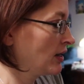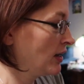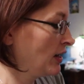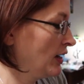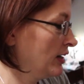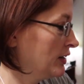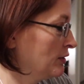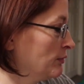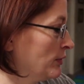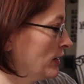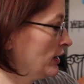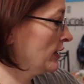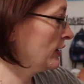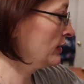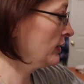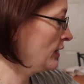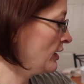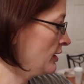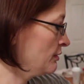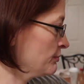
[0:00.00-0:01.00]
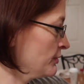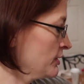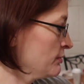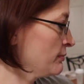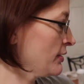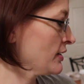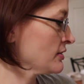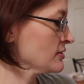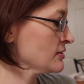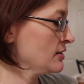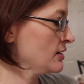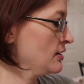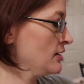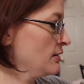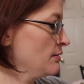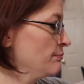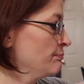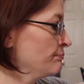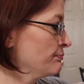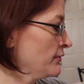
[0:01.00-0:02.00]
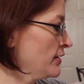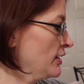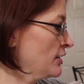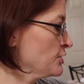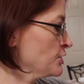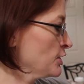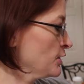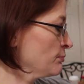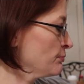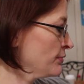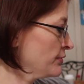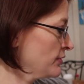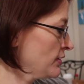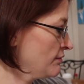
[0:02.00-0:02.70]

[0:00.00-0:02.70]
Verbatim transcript: anyway, yeah, I'm gonna make some ketchup.